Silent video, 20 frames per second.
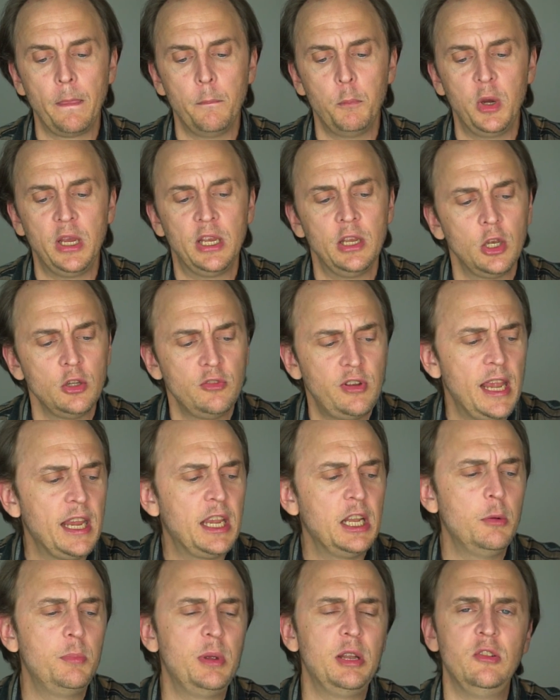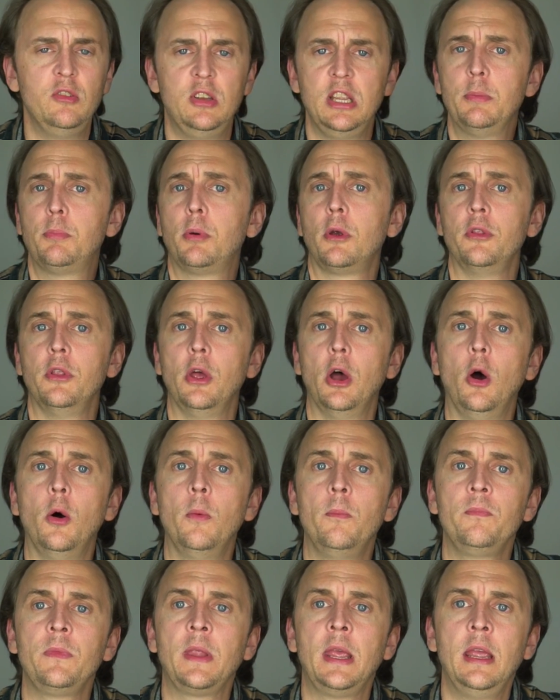We can take it a bit deeper
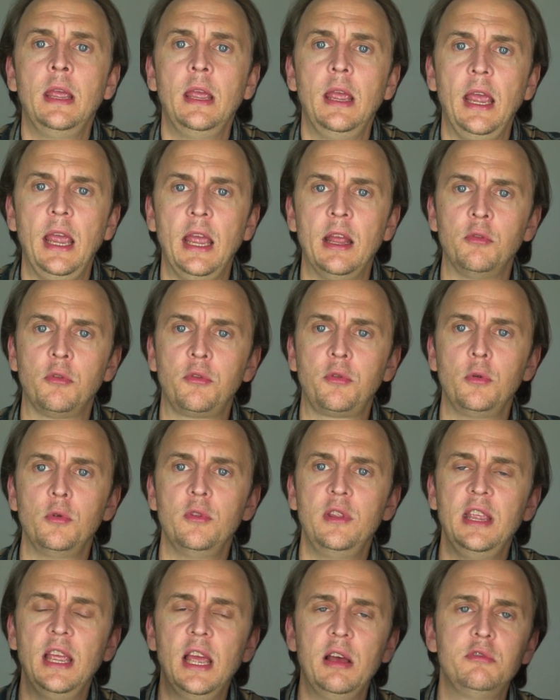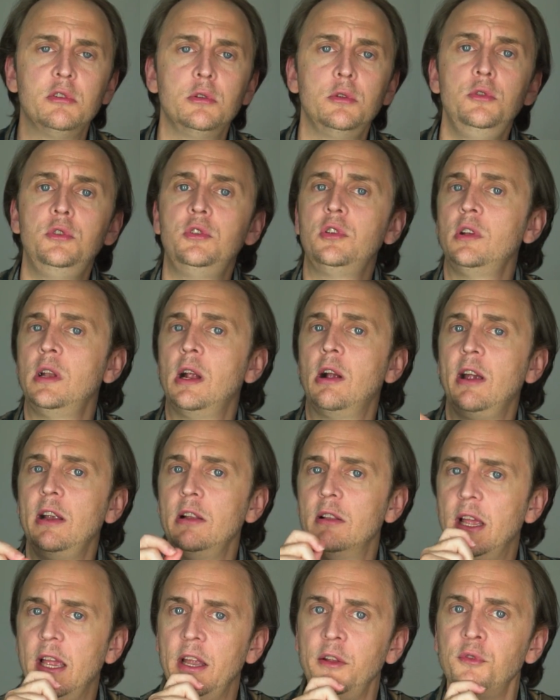though, and through the evolutionary
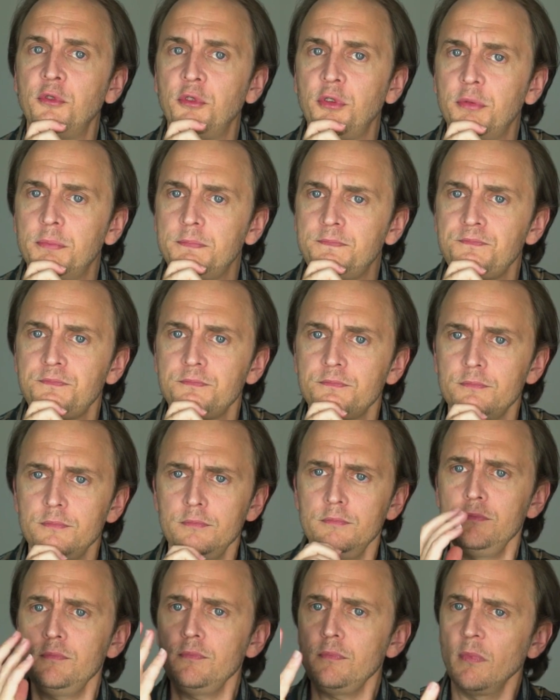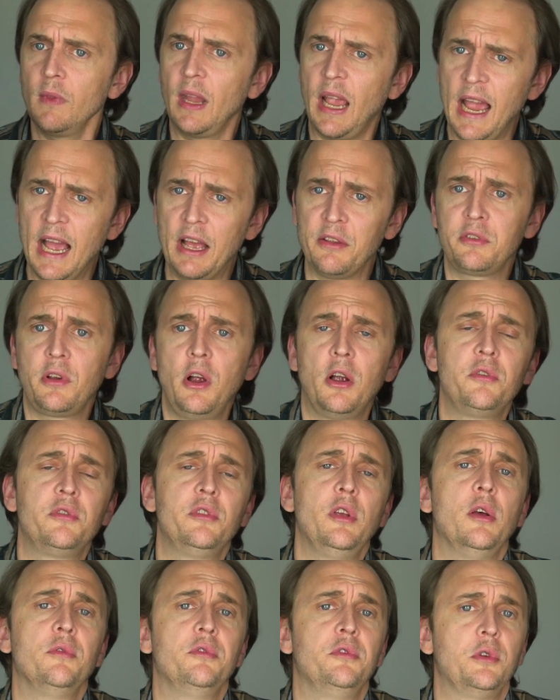lens, ask
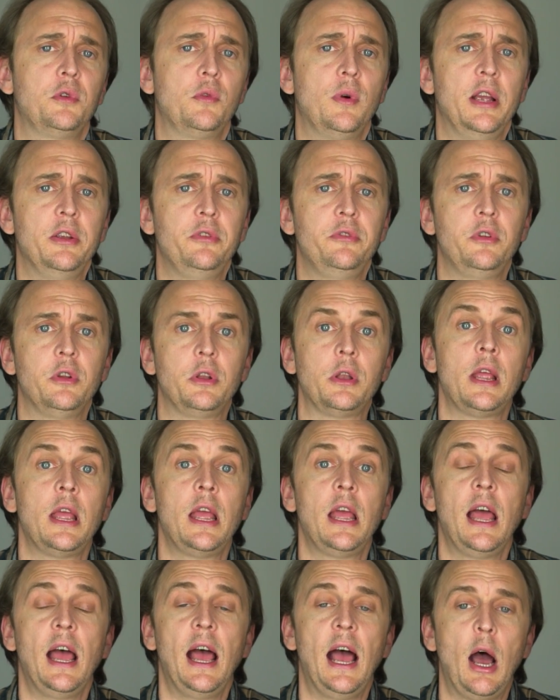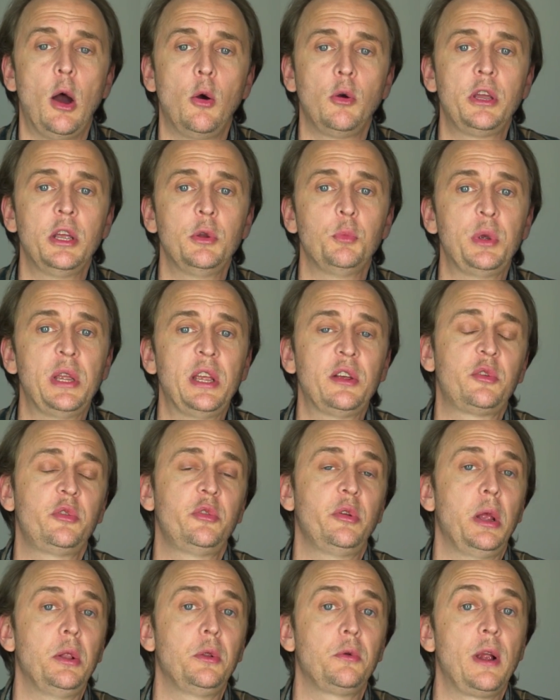ourselves the question, how can we
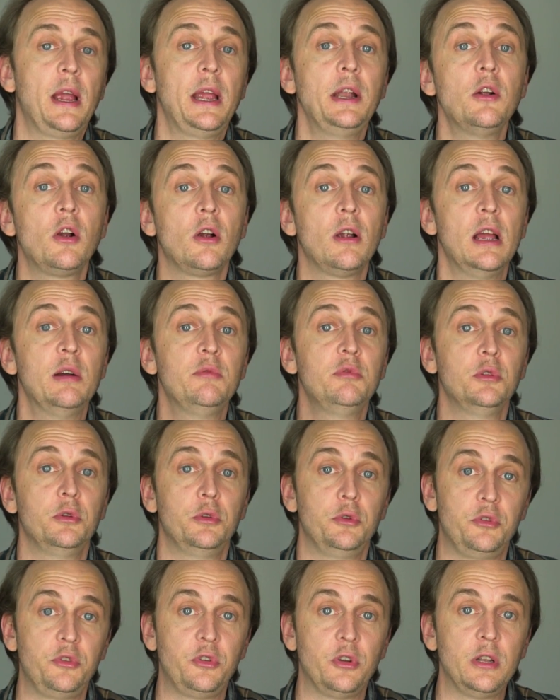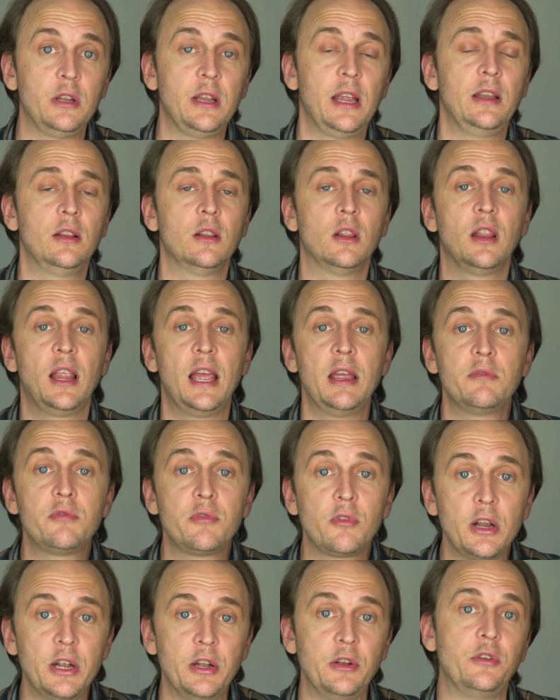accelerate our evolution and
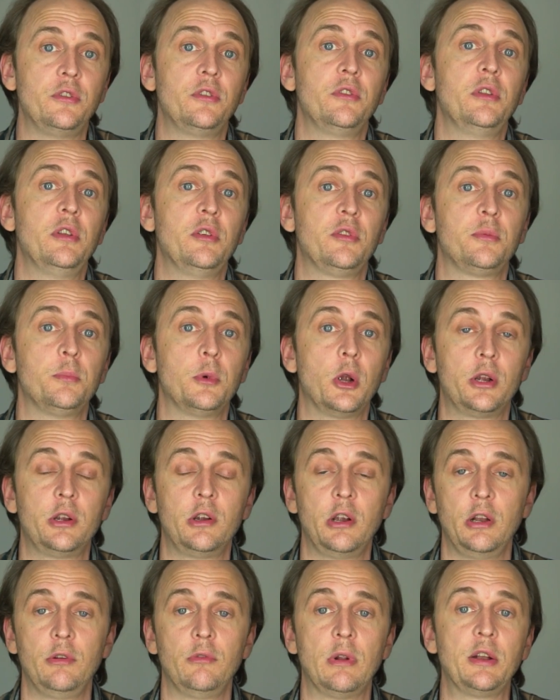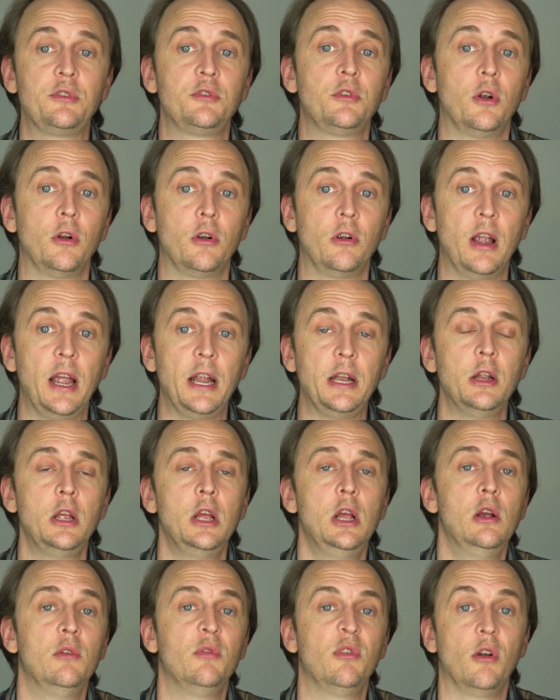leverage this Mercury in retrograde
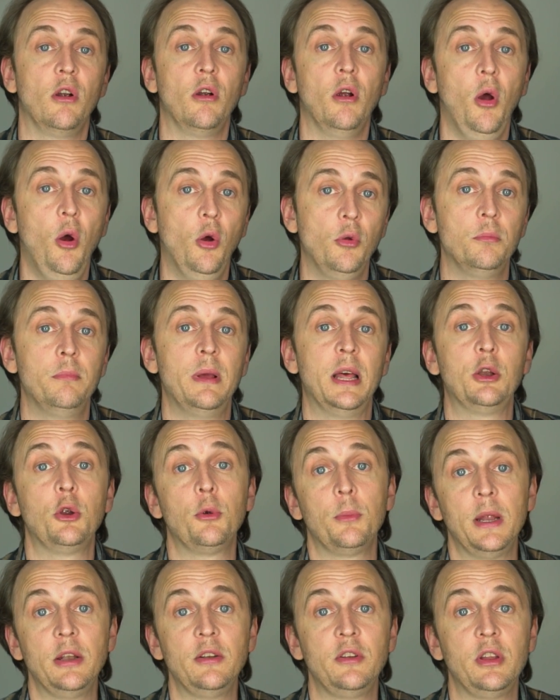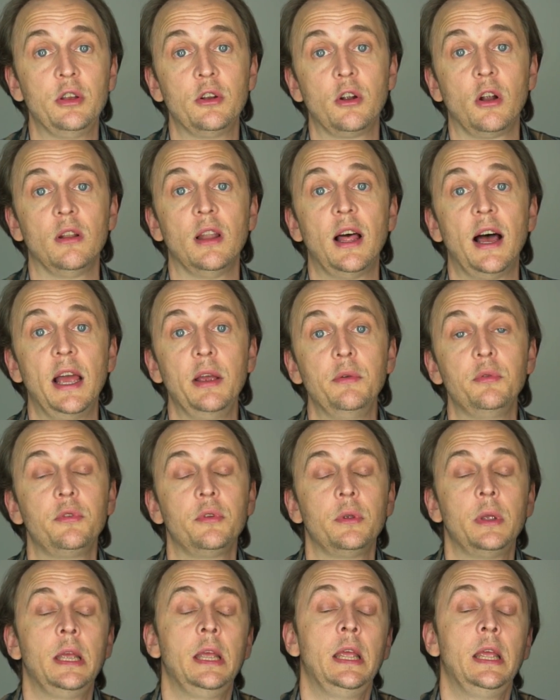for our own betterment in our lives?